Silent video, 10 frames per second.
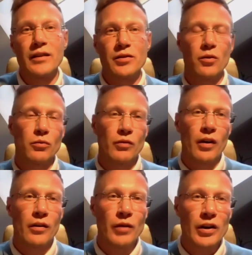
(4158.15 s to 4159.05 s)
So
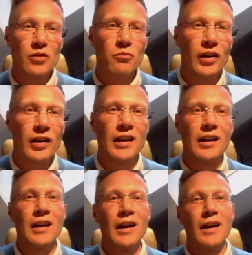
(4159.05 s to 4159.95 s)
Russian money,